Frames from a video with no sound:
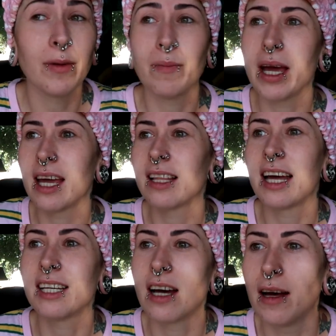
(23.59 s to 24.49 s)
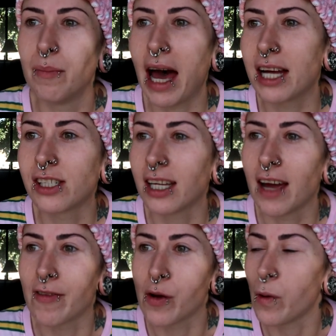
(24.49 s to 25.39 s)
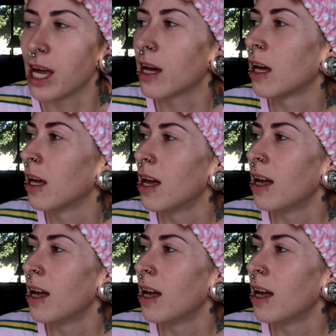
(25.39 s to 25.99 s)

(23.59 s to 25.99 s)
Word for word: I've been making like a batch like every week.